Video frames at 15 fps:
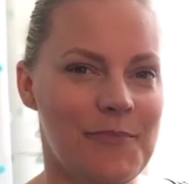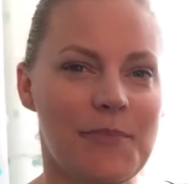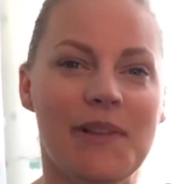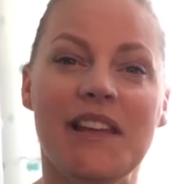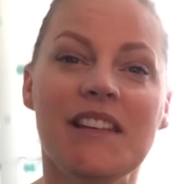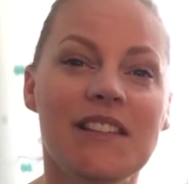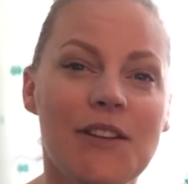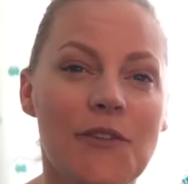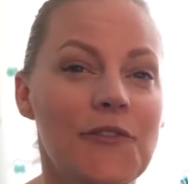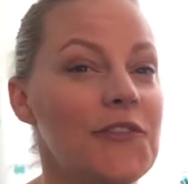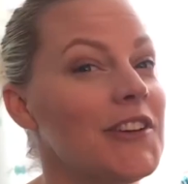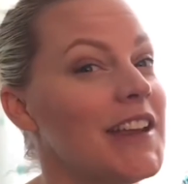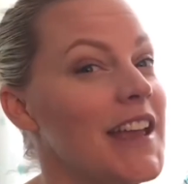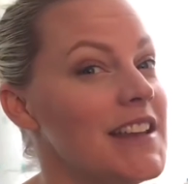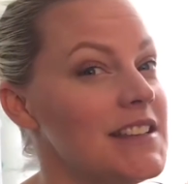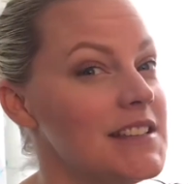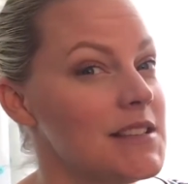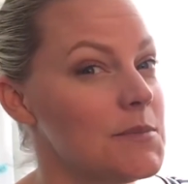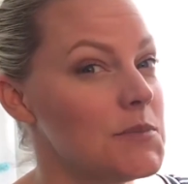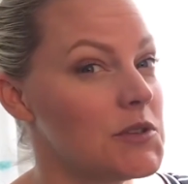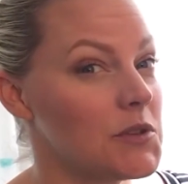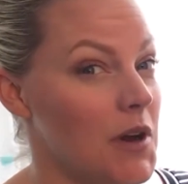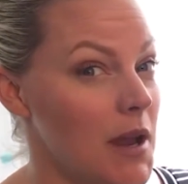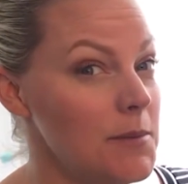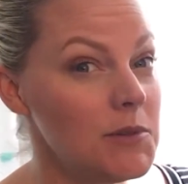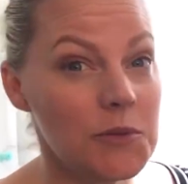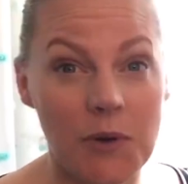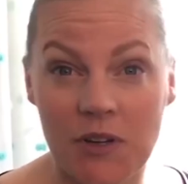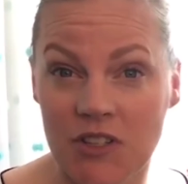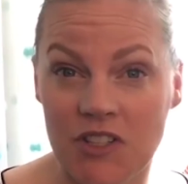Please don't forget to subscribe
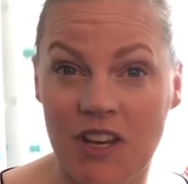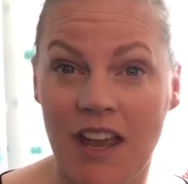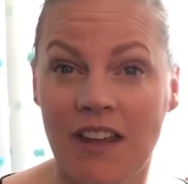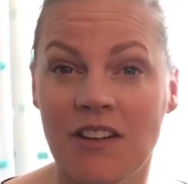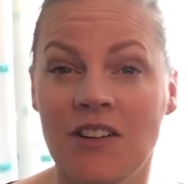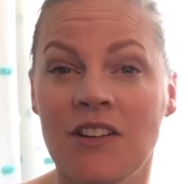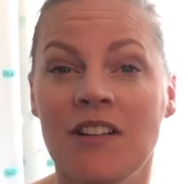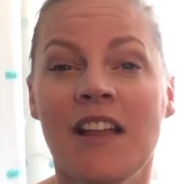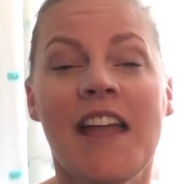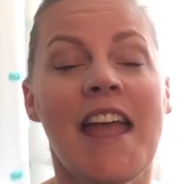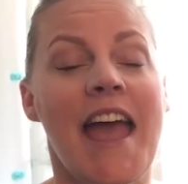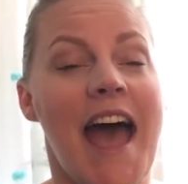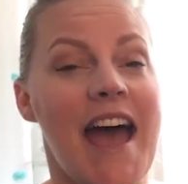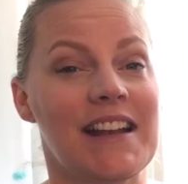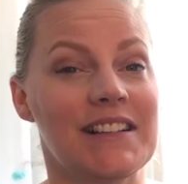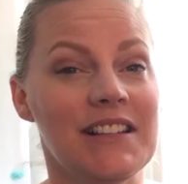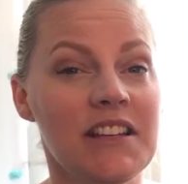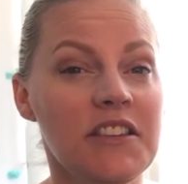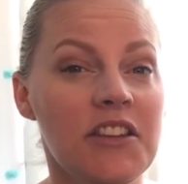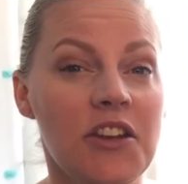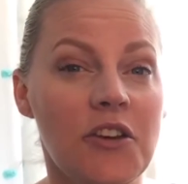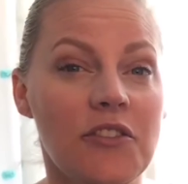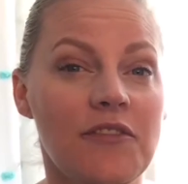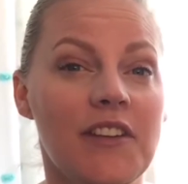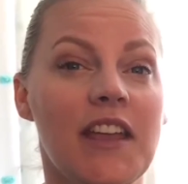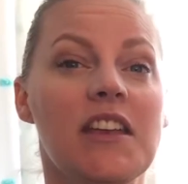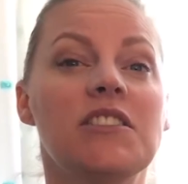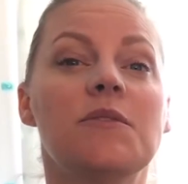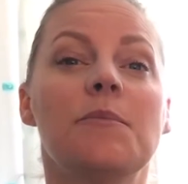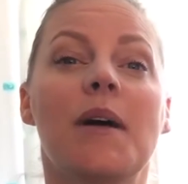to our channel and click the
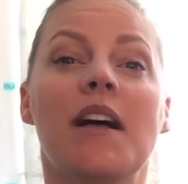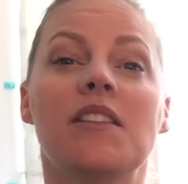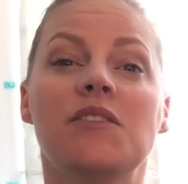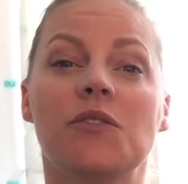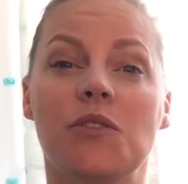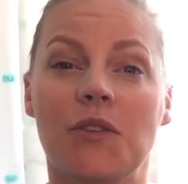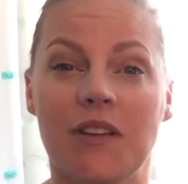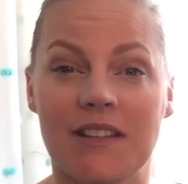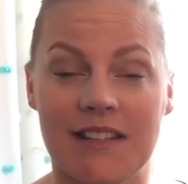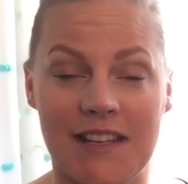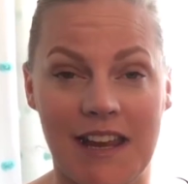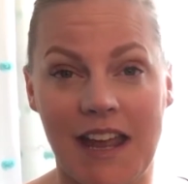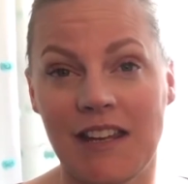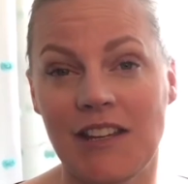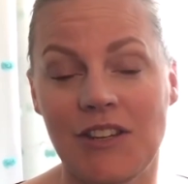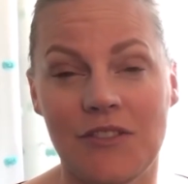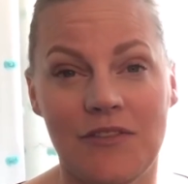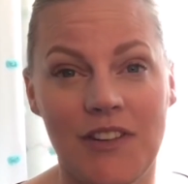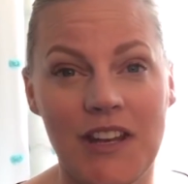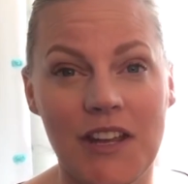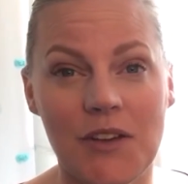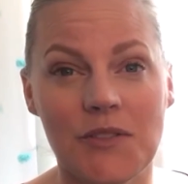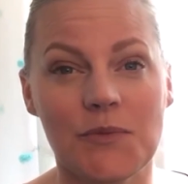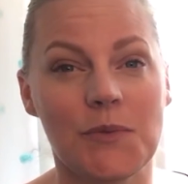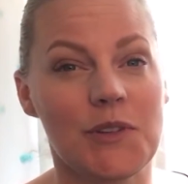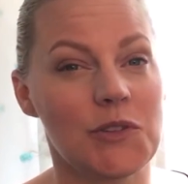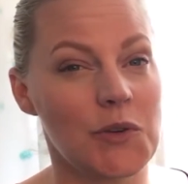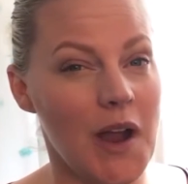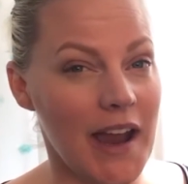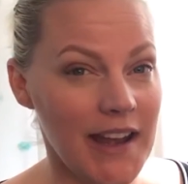notification bell so you can see any new videos. We
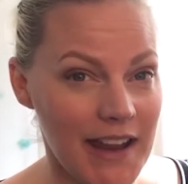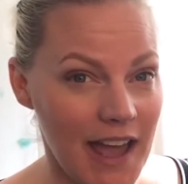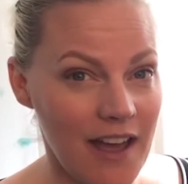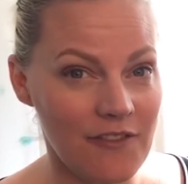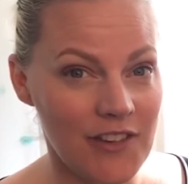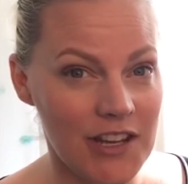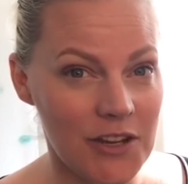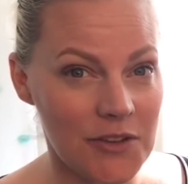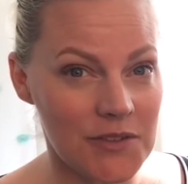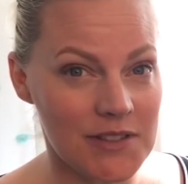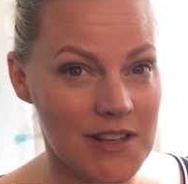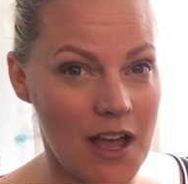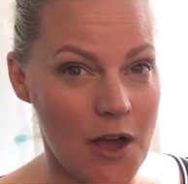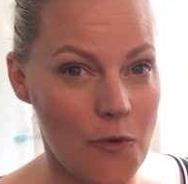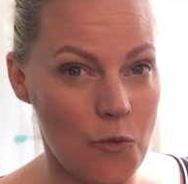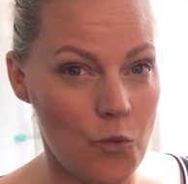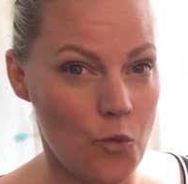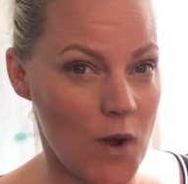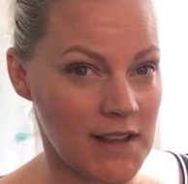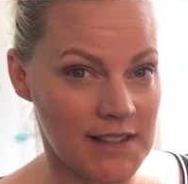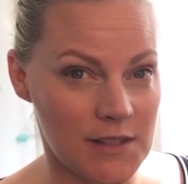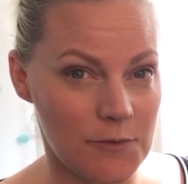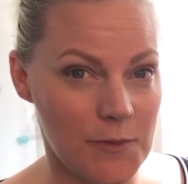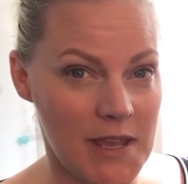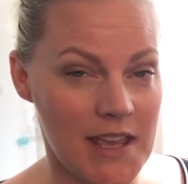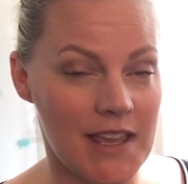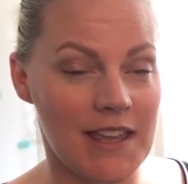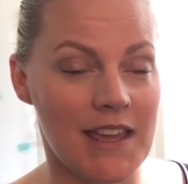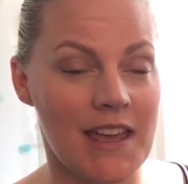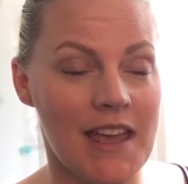try to have videos once a
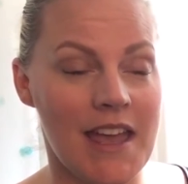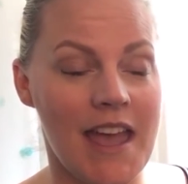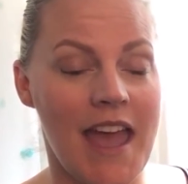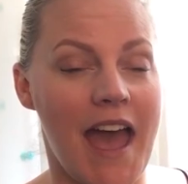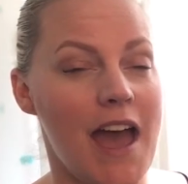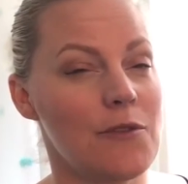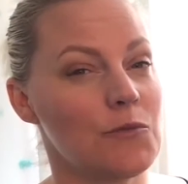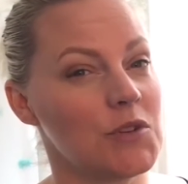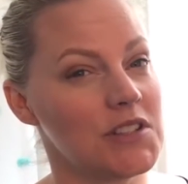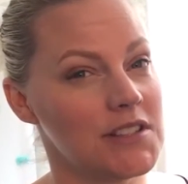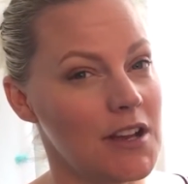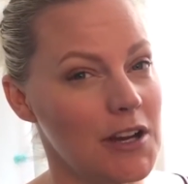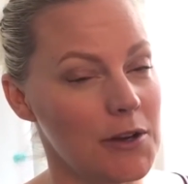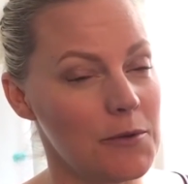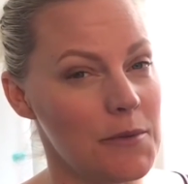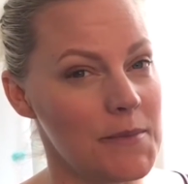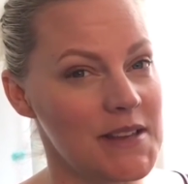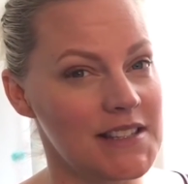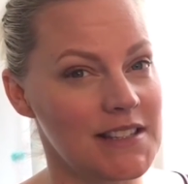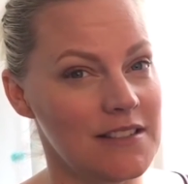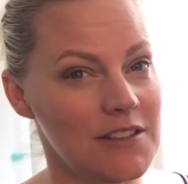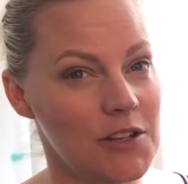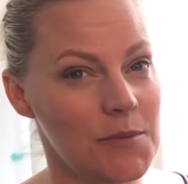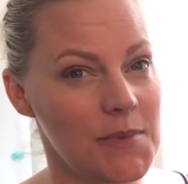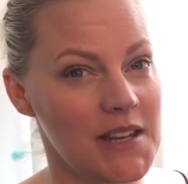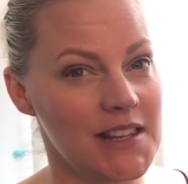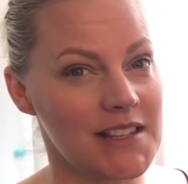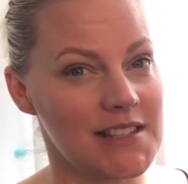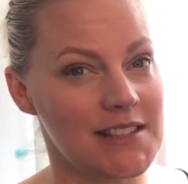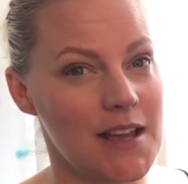week, and we're sorry we missed a little bit
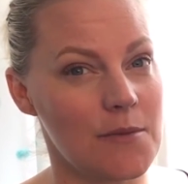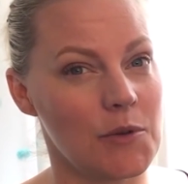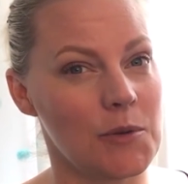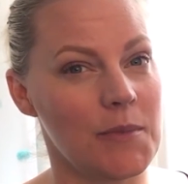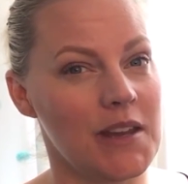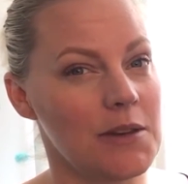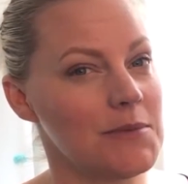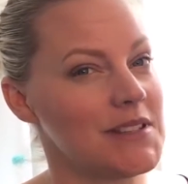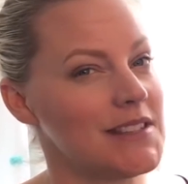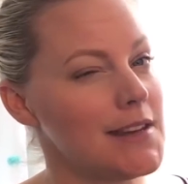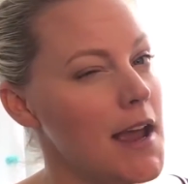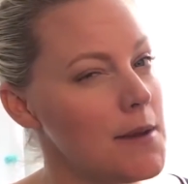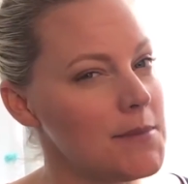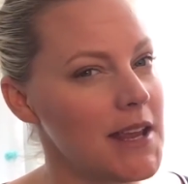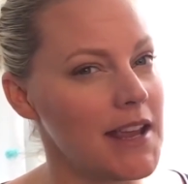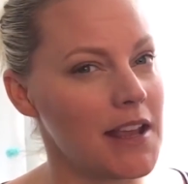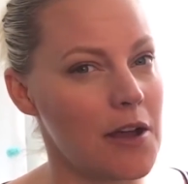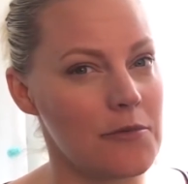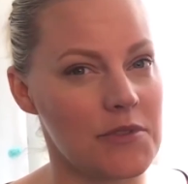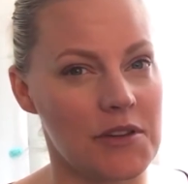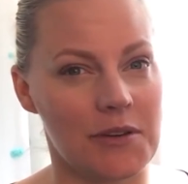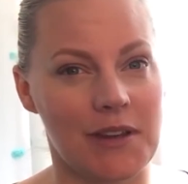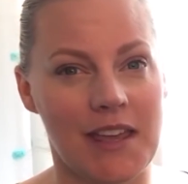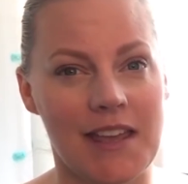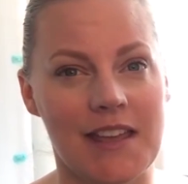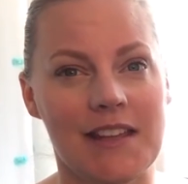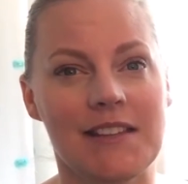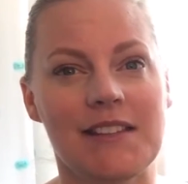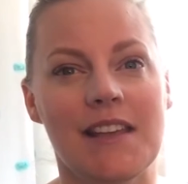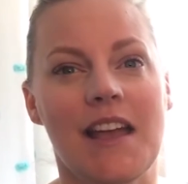in the summer, but it was time to hang out with our
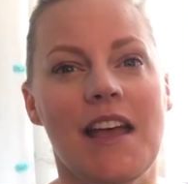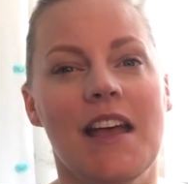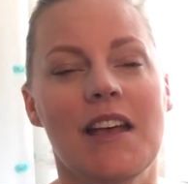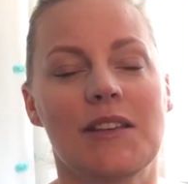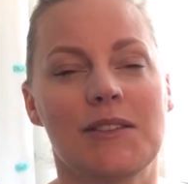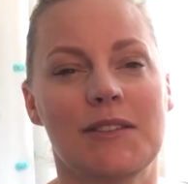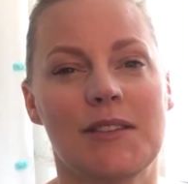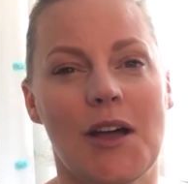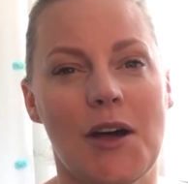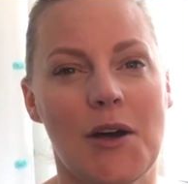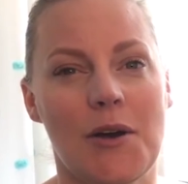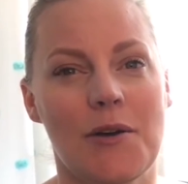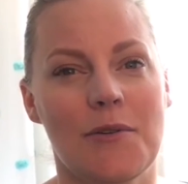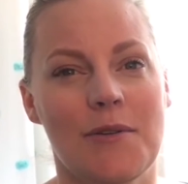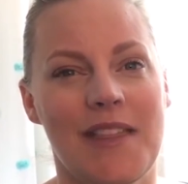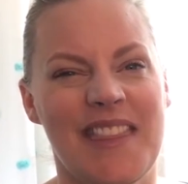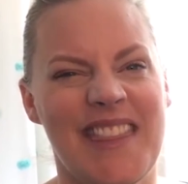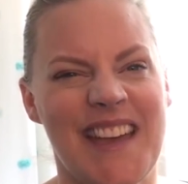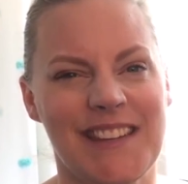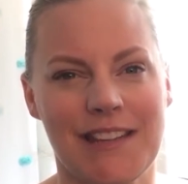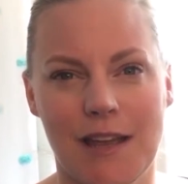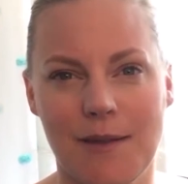kids, so that